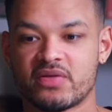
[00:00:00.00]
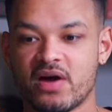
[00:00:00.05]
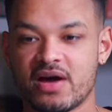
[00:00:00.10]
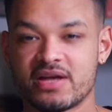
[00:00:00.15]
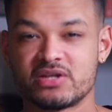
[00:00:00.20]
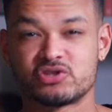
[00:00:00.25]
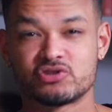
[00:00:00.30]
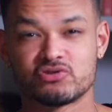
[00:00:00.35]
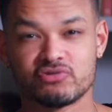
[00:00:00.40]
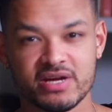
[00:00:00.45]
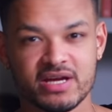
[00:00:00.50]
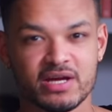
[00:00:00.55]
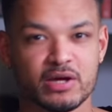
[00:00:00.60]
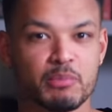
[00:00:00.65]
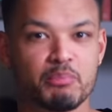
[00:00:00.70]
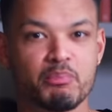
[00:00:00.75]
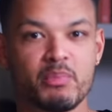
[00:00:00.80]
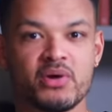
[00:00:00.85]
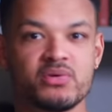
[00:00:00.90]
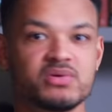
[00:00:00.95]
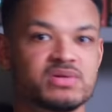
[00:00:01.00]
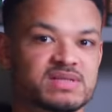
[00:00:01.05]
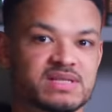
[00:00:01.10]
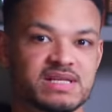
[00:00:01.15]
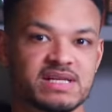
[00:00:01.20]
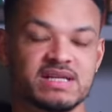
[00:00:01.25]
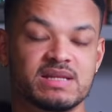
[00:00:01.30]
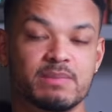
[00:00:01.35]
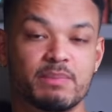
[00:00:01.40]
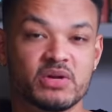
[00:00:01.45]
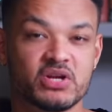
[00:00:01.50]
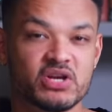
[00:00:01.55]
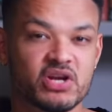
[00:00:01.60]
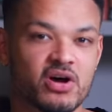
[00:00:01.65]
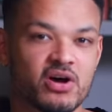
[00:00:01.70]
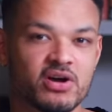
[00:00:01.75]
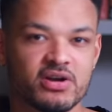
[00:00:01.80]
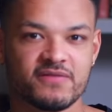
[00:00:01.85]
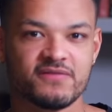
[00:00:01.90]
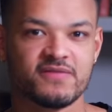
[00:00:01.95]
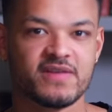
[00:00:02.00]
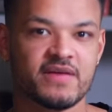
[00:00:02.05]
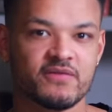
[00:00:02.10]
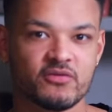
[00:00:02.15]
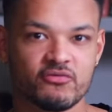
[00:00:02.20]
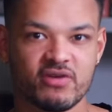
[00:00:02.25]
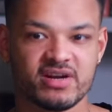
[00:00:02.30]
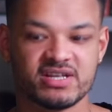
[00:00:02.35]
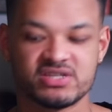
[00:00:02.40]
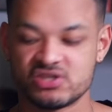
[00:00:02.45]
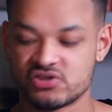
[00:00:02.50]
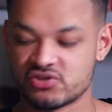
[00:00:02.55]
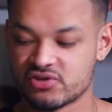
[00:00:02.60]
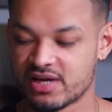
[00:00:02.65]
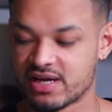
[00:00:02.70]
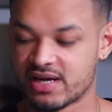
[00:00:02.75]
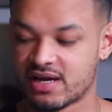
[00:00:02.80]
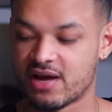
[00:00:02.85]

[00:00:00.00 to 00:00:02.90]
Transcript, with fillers: I drink mostly the banana flavor ready to drink.